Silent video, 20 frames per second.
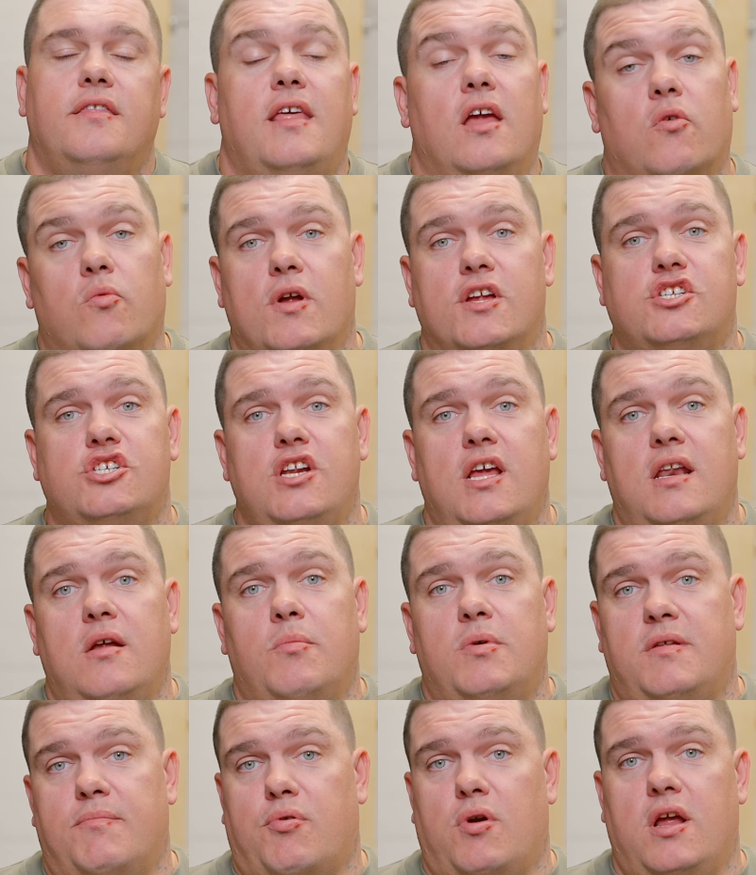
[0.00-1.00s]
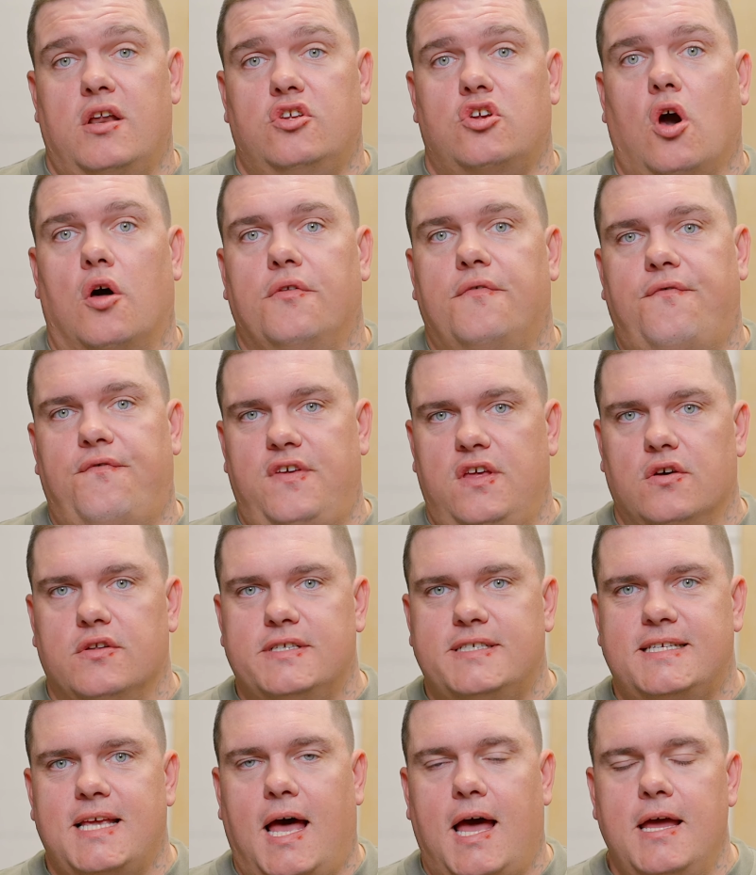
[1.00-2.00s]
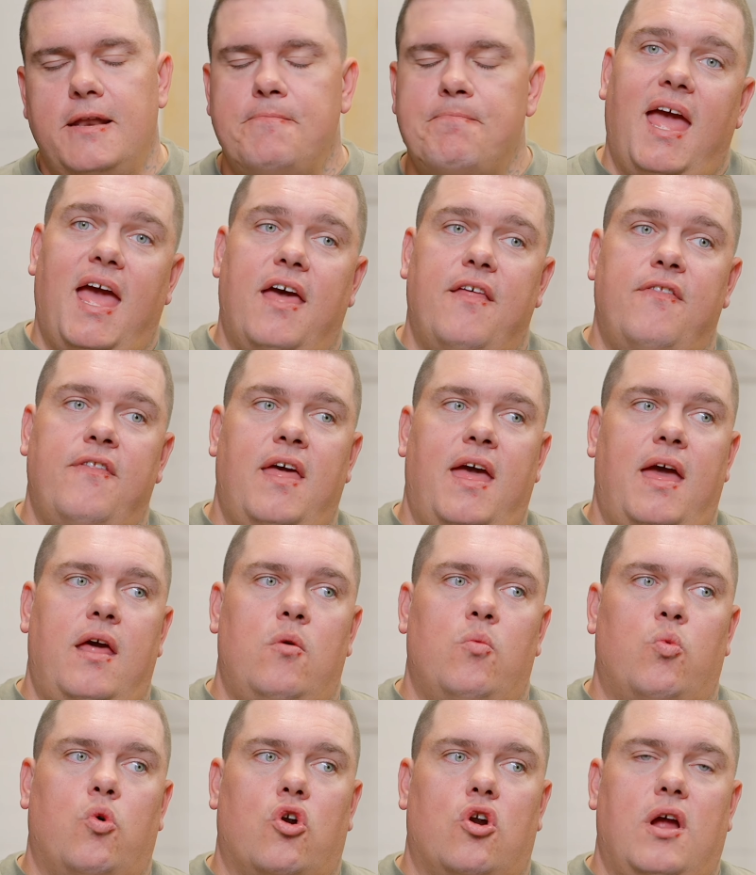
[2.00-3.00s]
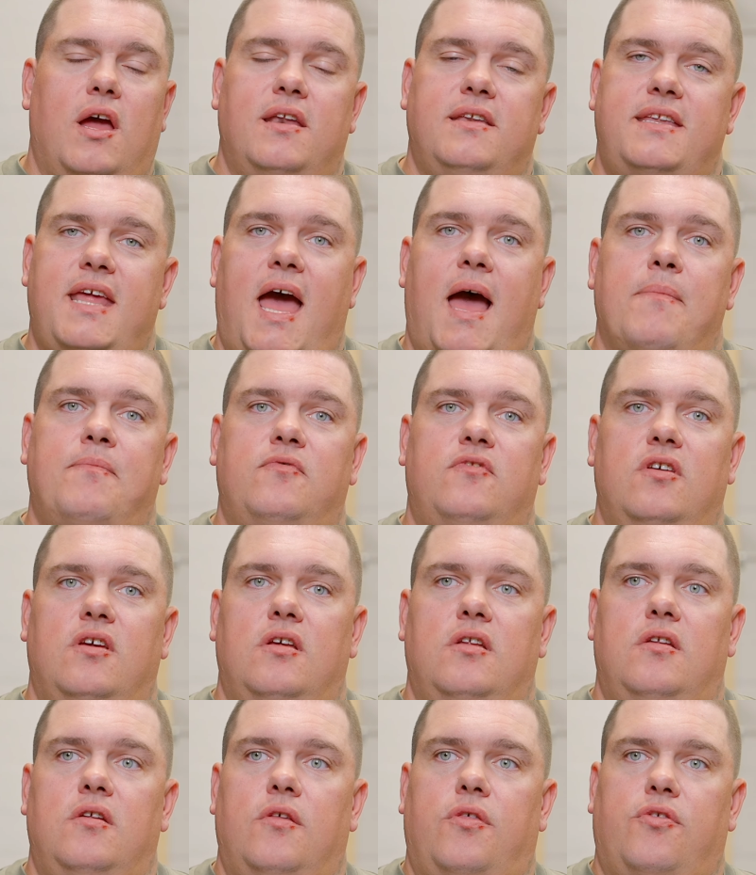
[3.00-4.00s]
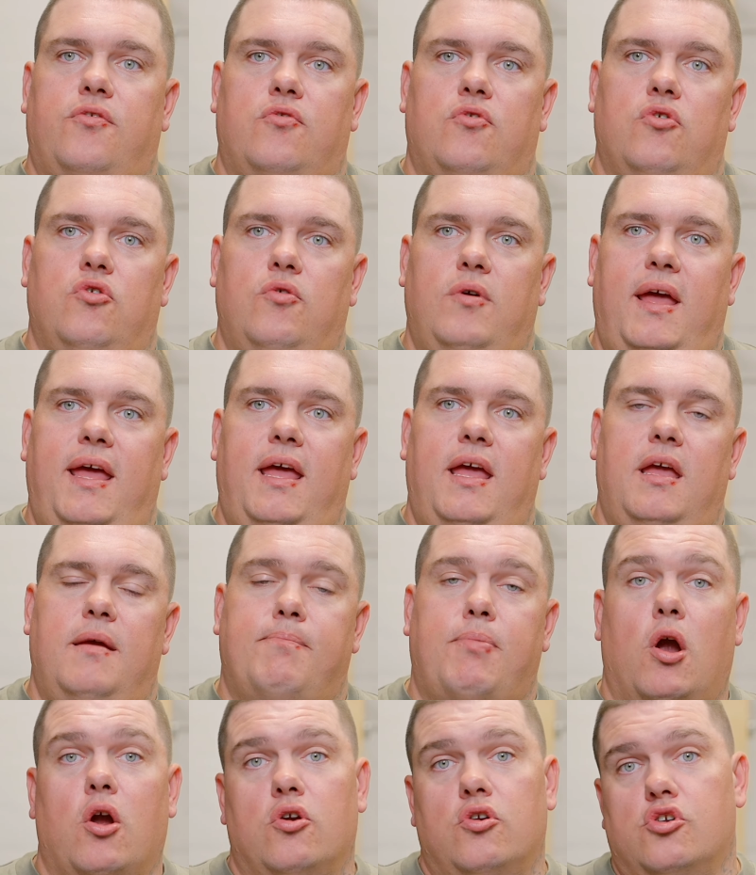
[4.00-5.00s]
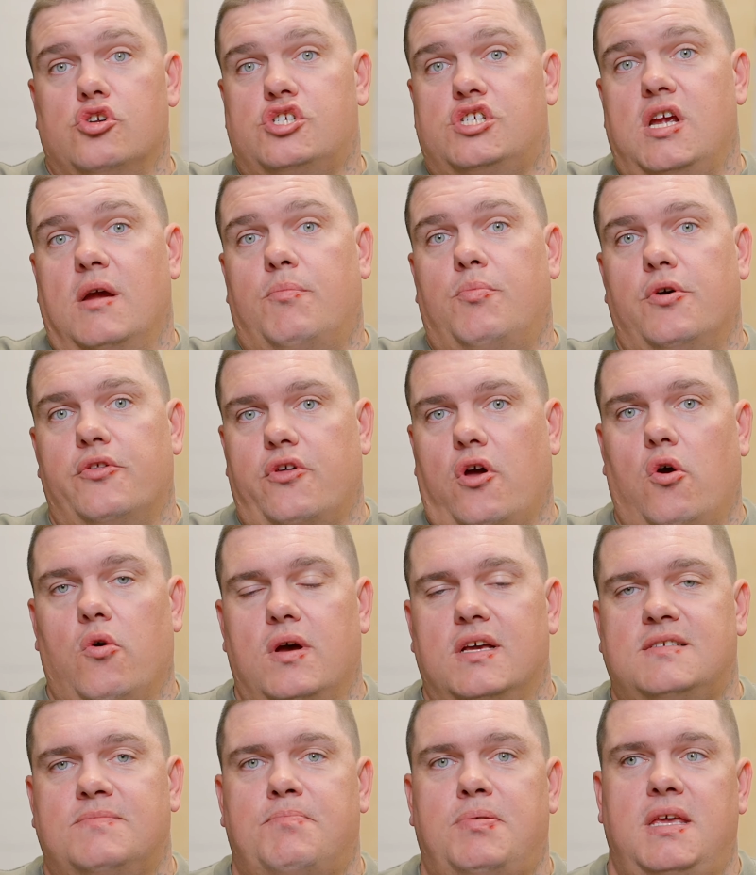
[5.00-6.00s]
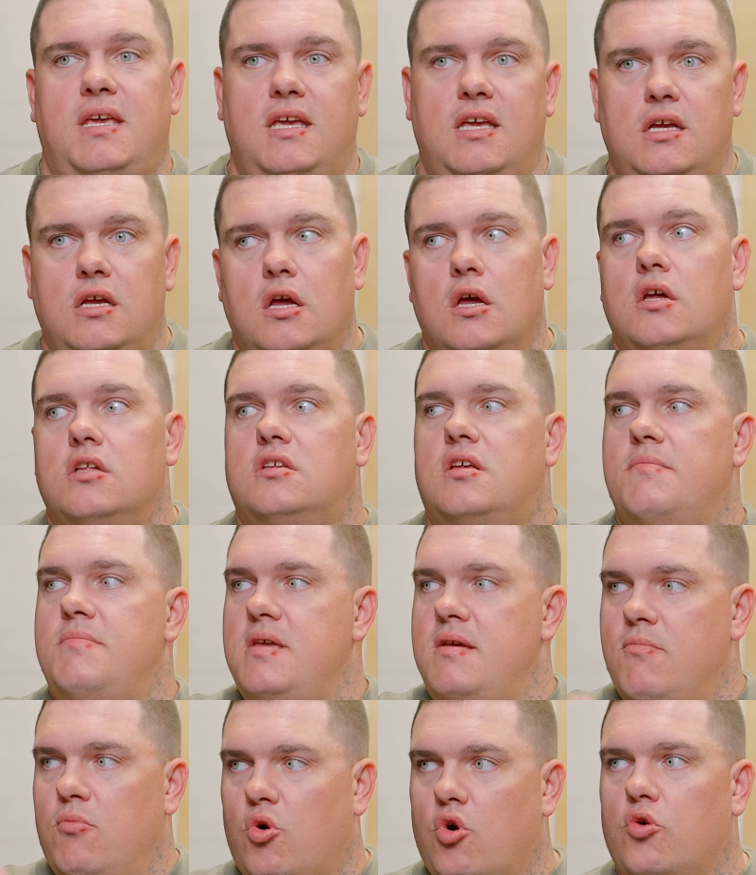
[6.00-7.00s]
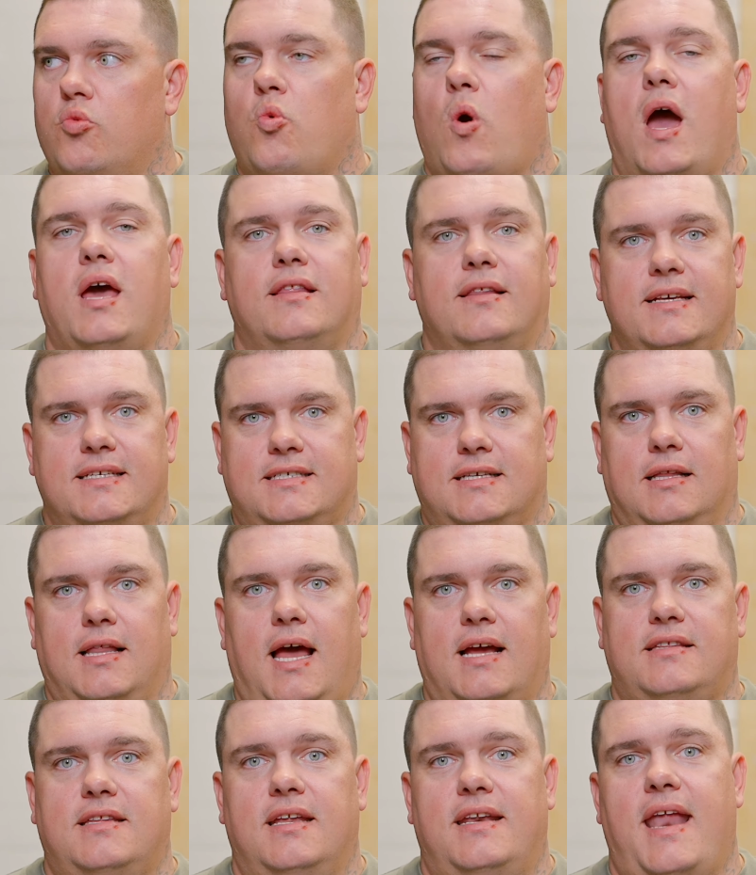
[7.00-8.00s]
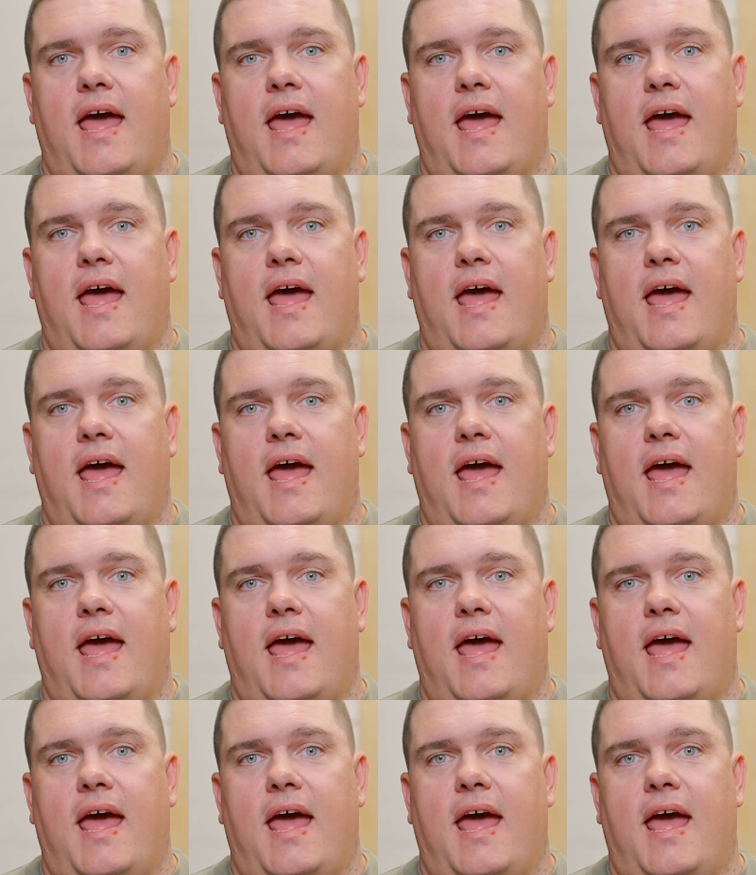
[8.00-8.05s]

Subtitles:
They originated with a brand called Fieldside and then were adapted through a partnership with OSP to be more widely selected.